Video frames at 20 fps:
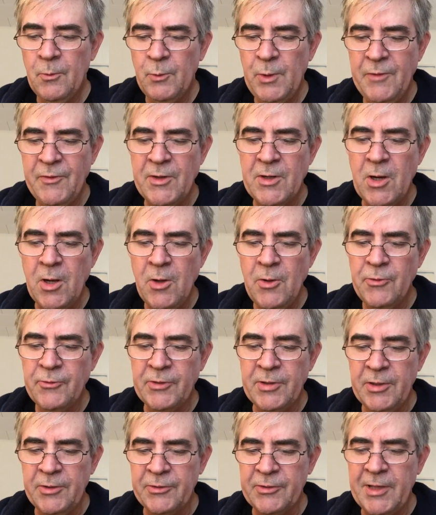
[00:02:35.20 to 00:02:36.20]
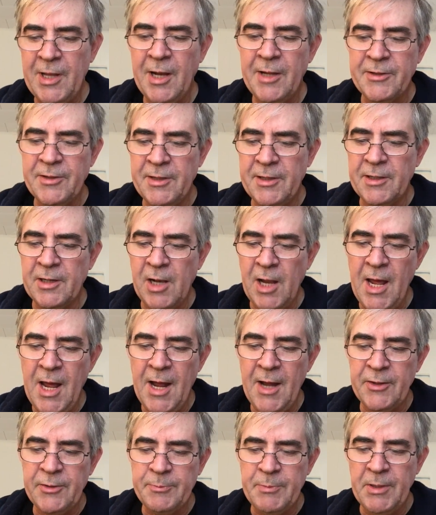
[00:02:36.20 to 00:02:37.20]
We've enclosed his skeleton in
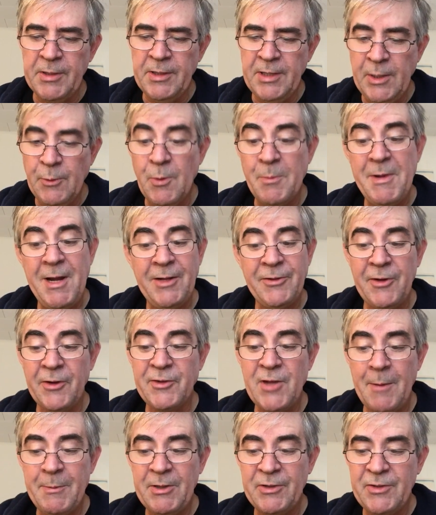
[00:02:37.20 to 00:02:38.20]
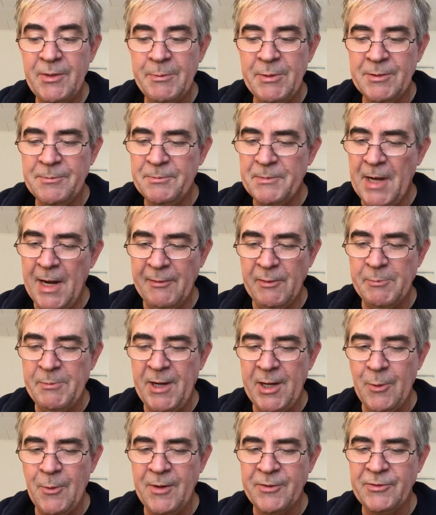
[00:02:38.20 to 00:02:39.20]
glass, but he remains our top exhibit.
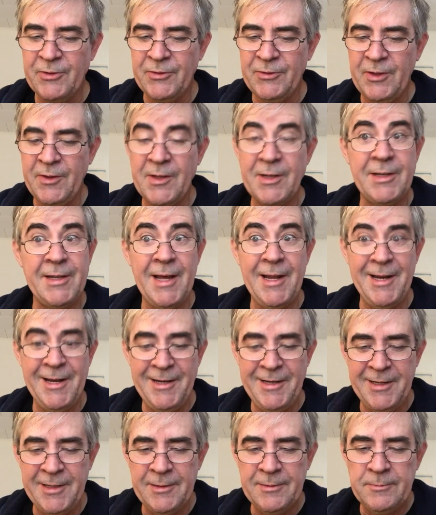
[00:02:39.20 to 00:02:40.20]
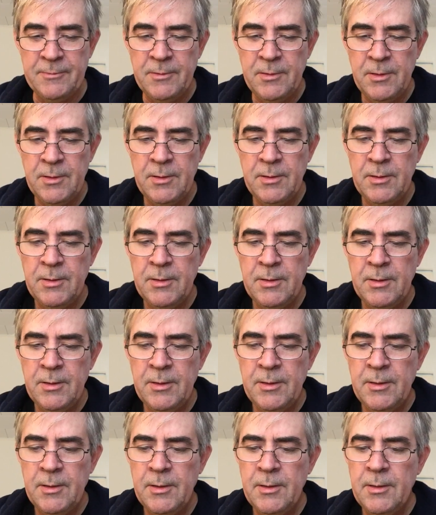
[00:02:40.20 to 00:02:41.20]
Everybody wants to see the dead Indian.
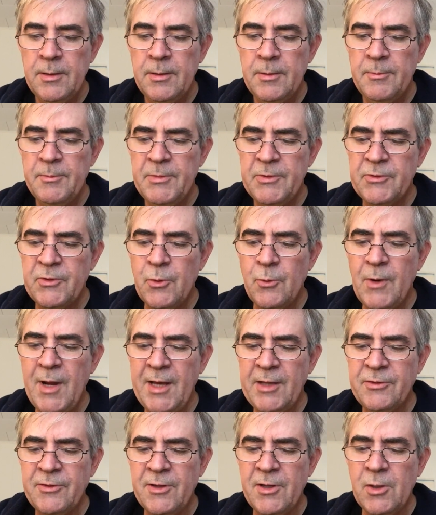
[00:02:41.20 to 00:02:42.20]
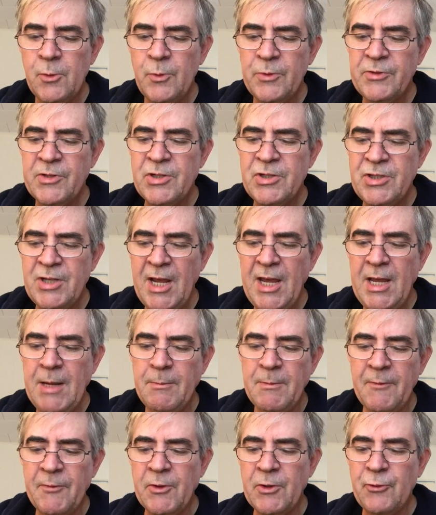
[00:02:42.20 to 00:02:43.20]
Mr. Ragsdale was
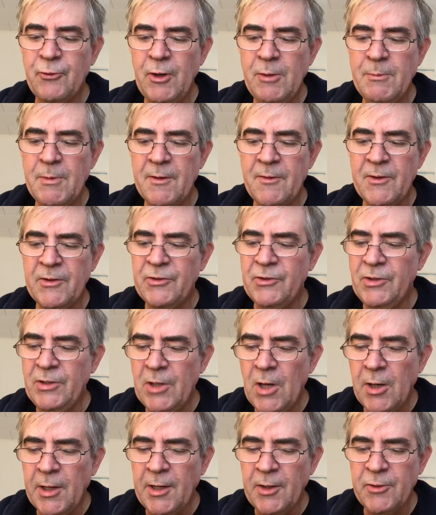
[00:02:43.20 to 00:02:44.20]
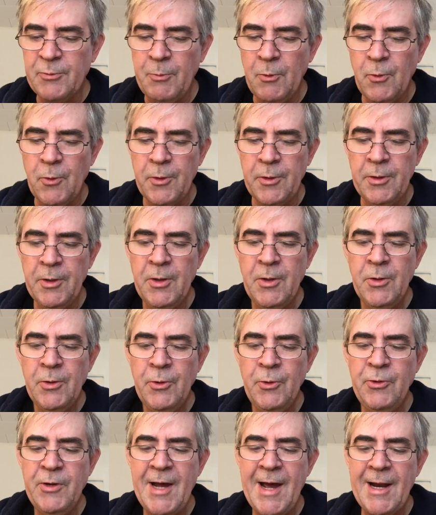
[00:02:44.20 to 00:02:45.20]
ashamed of the treatment of this young explorer,
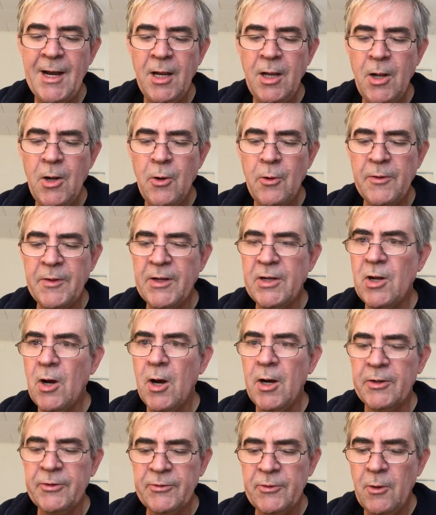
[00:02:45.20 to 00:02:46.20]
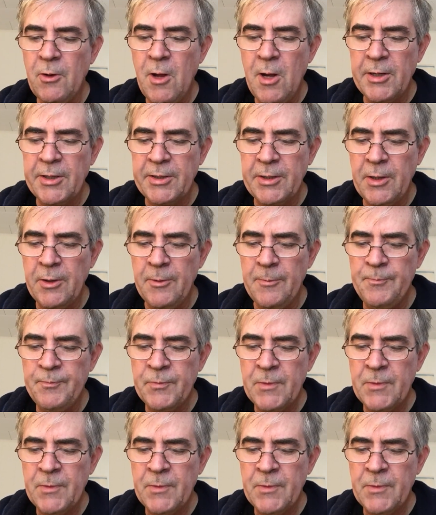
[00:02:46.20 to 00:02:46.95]
who died alone in the dark so long ago.